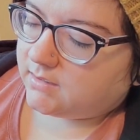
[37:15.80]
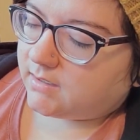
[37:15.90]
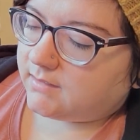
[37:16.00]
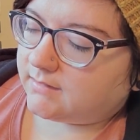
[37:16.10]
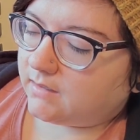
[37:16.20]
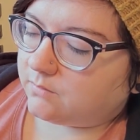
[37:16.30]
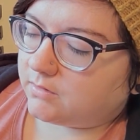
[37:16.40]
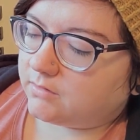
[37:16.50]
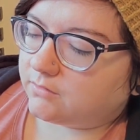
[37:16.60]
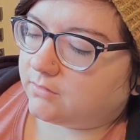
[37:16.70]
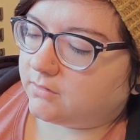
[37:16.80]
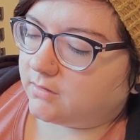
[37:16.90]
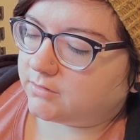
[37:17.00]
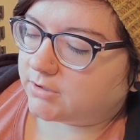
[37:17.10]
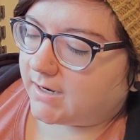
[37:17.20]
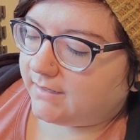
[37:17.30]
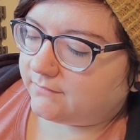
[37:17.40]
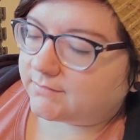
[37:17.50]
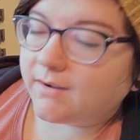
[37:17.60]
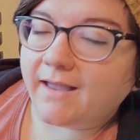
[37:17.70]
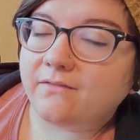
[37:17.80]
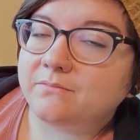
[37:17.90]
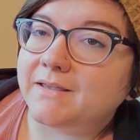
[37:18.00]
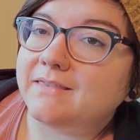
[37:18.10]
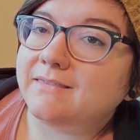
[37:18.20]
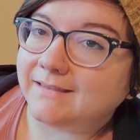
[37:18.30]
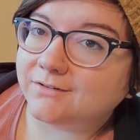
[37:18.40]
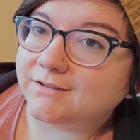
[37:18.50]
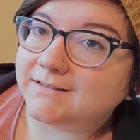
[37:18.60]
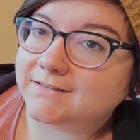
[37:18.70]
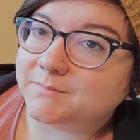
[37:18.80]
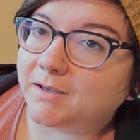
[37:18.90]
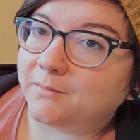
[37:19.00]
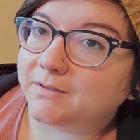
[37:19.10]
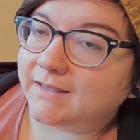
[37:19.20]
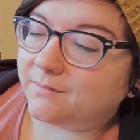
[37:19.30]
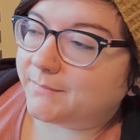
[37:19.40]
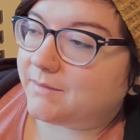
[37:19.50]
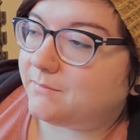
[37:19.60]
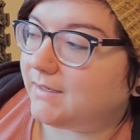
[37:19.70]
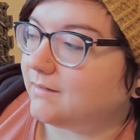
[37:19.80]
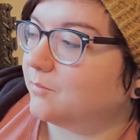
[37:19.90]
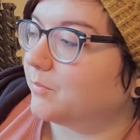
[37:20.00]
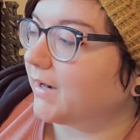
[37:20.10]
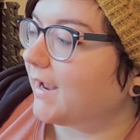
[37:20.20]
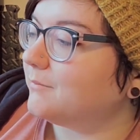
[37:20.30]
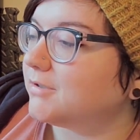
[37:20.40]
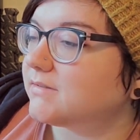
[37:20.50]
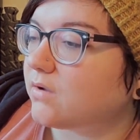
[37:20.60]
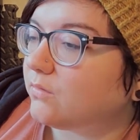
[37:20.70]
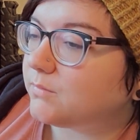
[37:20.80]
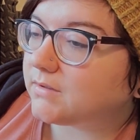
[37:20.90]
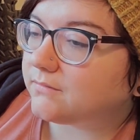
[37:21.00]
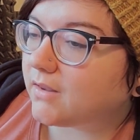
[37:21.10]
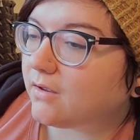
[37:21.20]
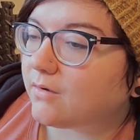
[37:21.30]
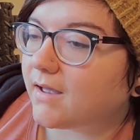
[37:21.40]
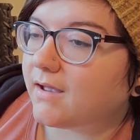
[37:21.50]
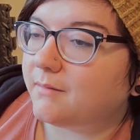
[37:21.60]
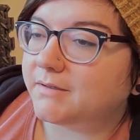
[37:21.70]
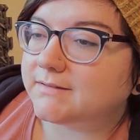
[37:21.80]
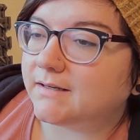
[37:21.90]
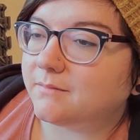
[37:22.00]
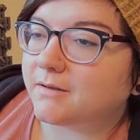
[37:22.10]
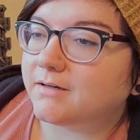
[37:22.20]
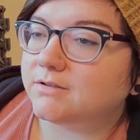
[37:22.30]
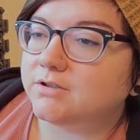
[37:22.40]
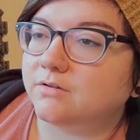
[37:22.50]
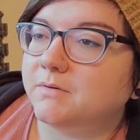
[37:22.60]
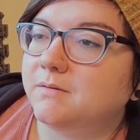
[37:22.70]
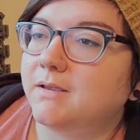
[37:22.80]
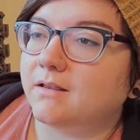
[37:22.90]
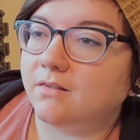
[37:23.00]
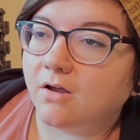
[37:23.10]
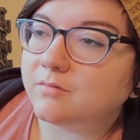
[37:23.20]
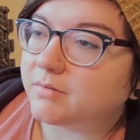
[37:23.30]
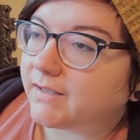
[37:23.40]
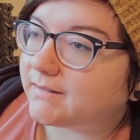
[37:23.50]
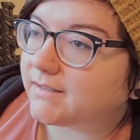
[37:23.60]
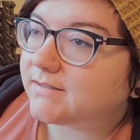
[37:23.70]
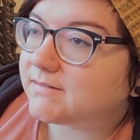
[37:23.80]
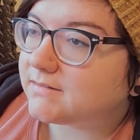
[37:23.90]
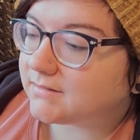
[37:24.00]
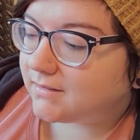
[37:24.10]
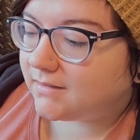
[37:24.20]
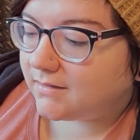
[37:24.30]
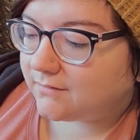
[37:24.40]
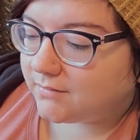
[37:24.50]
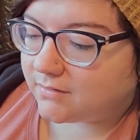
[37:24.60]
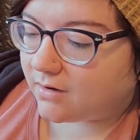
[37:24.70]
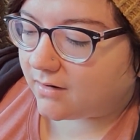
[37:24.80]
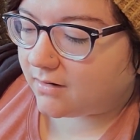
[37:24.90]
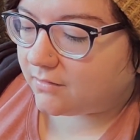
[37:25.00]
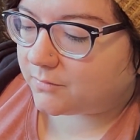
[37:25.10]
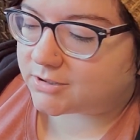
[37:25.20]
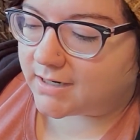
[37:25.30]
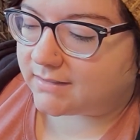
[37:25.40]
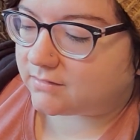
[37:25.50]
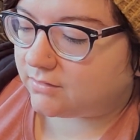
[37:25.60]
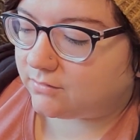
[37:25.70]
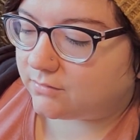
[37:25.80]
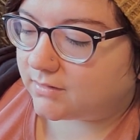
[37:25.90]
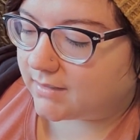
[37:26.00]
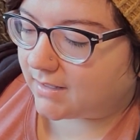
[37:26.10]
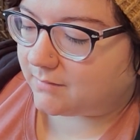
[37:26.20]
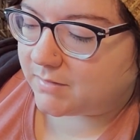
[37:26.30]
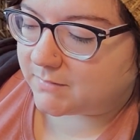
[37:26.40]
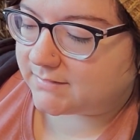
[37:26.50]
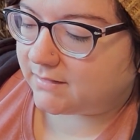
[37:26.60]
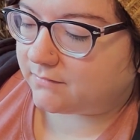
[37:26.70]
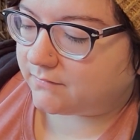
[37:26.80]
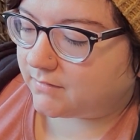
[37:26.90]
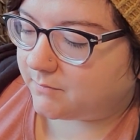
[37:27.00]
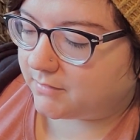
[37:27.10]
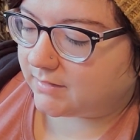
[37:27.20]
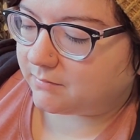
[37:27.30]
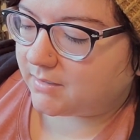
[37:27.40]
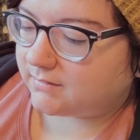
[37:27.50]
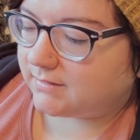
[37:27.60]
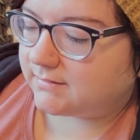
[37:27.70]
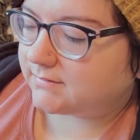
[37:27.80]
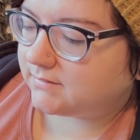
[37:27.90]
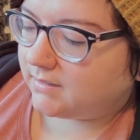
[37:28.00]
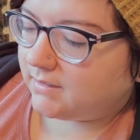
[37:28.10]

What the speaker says: and that we're gonna go on a long drive. So I have my theories about what that might mean, but I'm just going with the flow. I'm excited about it. She told me to make a long playlist for the car, which I can do. Gotta make myself a birthday playlist.